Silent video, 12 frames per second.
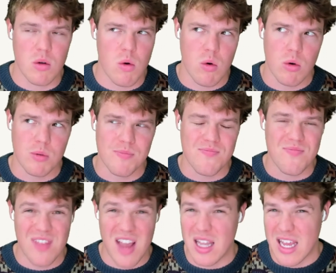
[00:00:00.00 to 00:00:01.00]
or
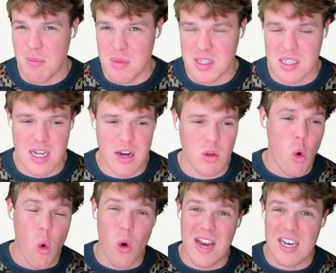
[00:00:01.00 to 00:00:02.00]
not like a business title
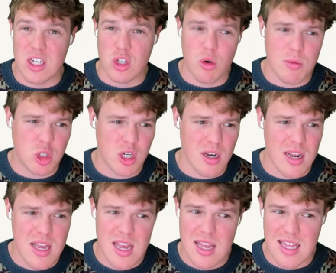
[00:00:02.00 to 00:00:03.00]
or a description
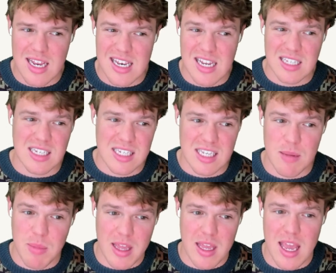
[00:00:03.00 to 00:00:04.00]
that doesn't seem
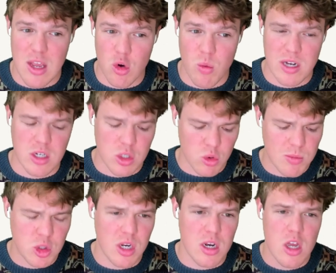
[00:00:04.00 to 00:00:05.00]
like a correct
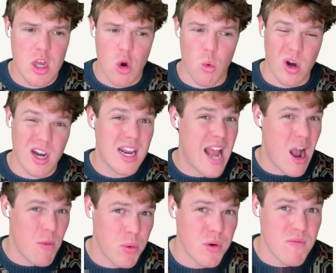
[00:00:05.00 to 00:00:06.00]
description, we're gonna get an
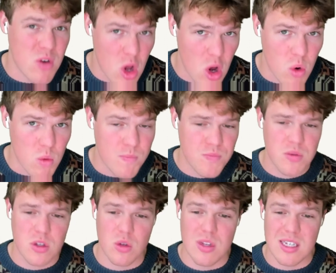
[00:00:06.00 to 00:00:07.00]
output of no.
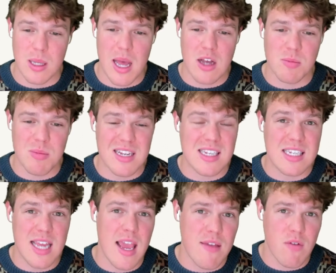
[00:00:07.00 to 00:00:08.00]
So this allows me to
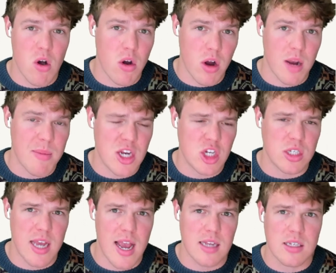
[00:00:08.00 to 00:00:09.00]
save on automation
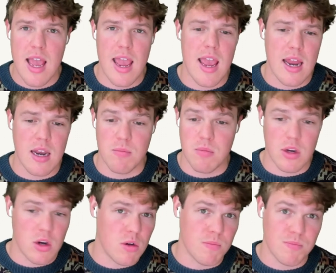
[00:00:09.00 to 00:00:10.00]
task and, you
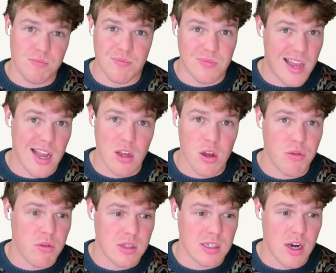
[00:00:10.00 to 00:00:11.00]
know, not go through
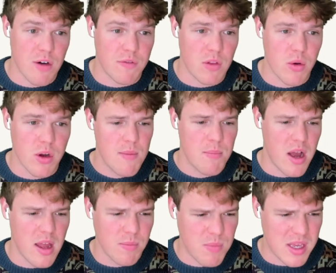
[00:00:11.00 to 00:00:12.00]
this entire flow here.
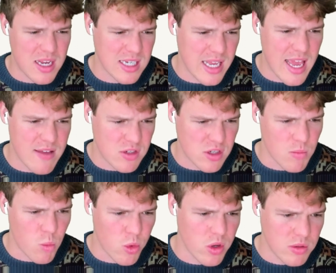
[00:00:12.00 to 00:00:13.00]
But because I gave some
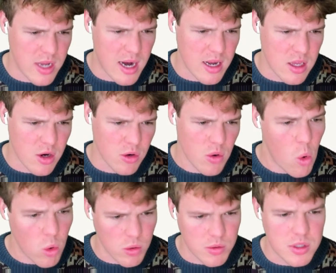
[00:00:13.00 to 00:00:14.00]
real data here
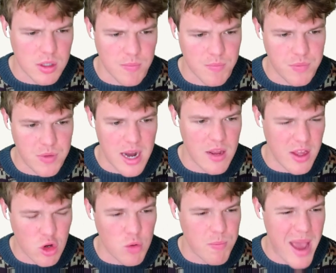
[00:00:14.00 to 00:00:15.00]
or some data that
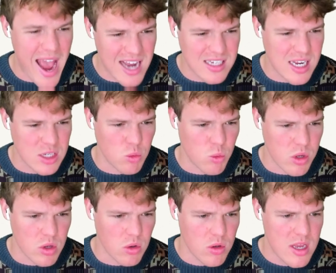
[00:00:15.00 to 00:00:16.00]
could pass as
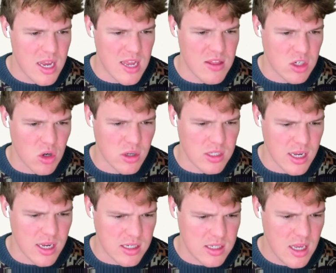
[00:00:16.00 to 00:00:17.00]
real in this
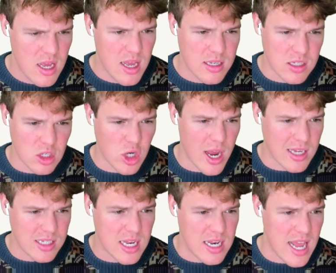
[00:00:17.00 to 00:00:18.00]
context, such
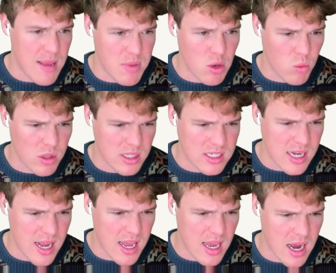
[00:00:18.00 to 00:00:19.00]
as the name being real estate
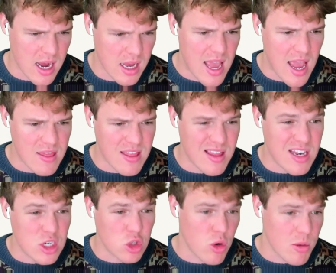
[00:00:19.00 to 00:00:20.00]
AI and then the
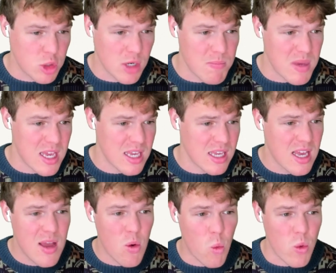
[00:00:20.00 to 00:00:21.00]
description being
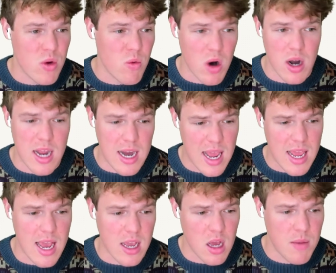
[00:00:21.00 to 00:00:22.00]
we run an
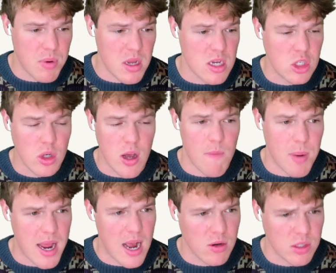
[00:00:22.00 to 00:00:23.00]
AI company to help
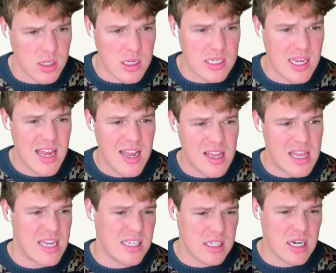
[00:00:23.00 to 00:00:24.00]
buy houses,
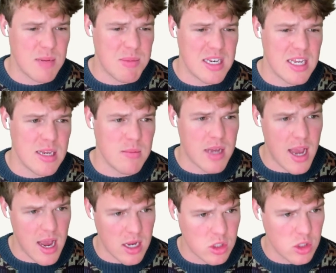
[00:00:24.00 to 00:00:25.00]
this is going to be deemed
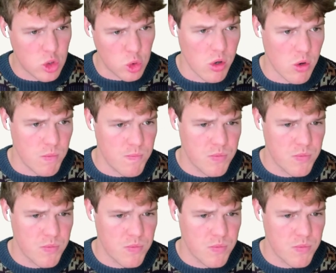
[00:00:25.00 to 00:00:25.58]
as true.